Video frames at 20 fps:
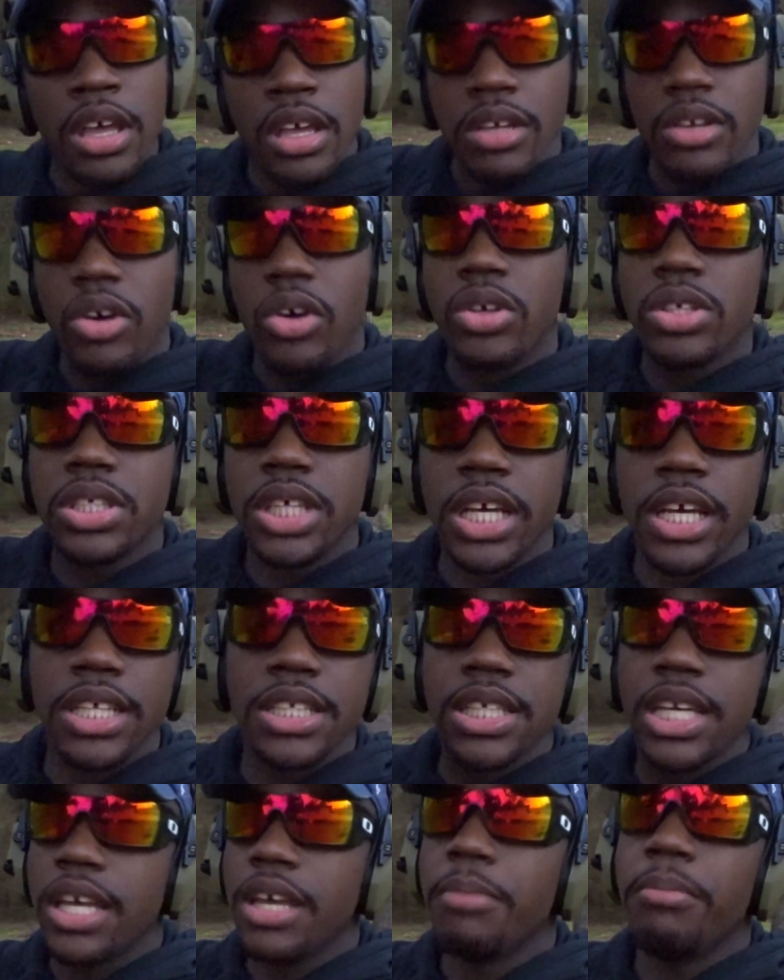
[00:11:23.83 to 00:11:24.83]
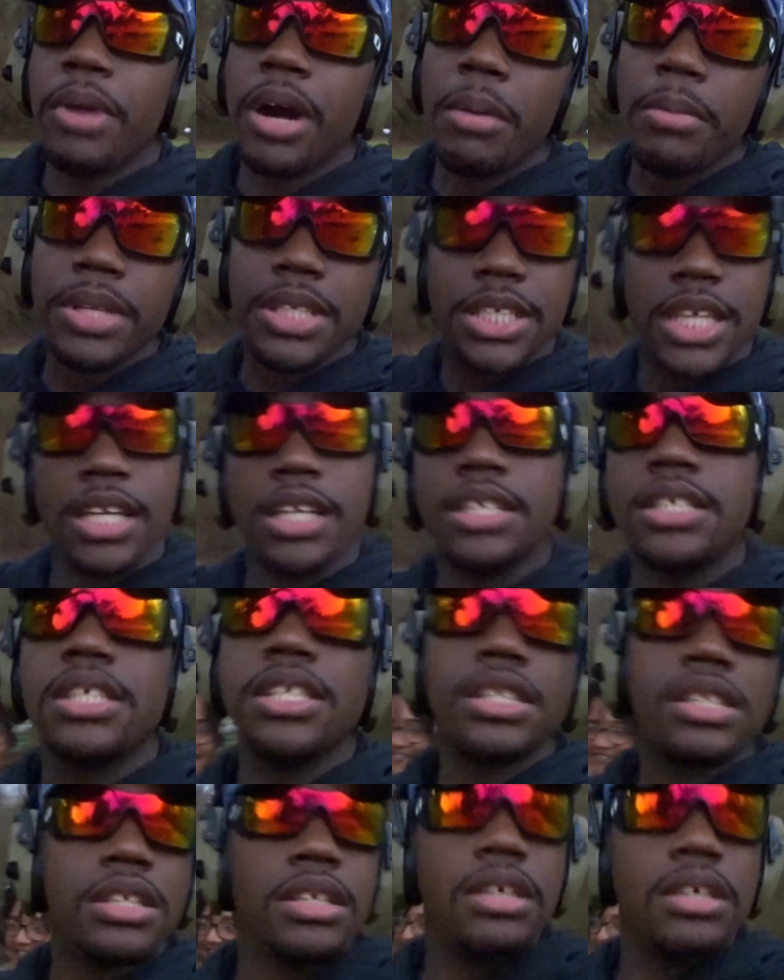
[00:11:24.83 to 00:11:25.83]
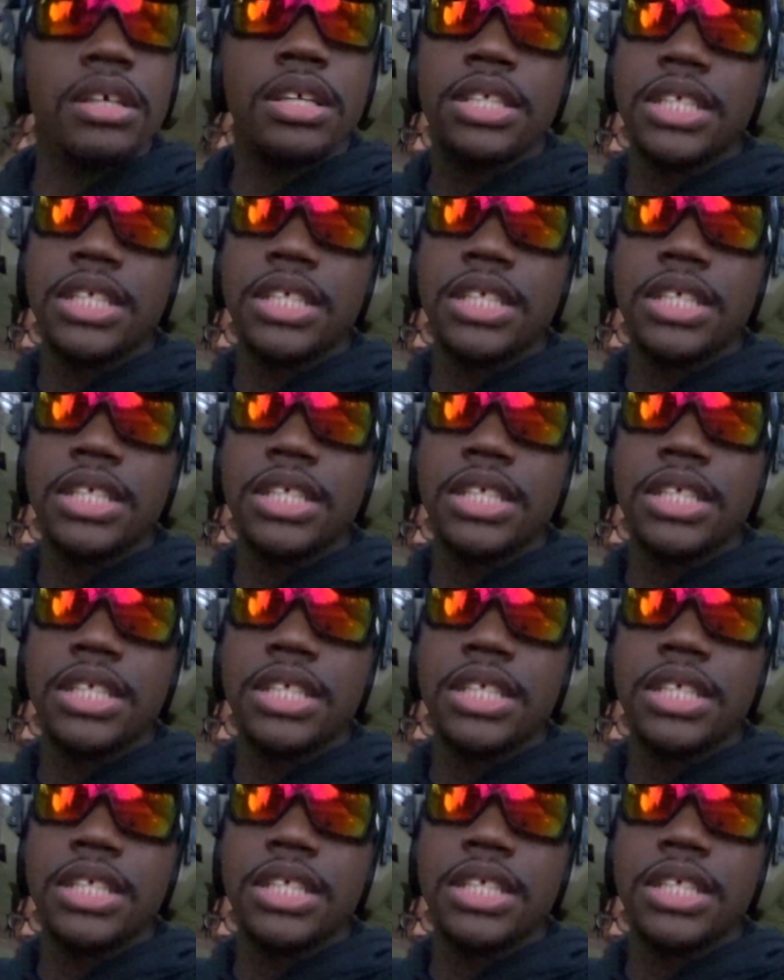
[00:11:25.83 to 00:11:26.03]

You know what I'm saying? Tell your mama, tell your sister,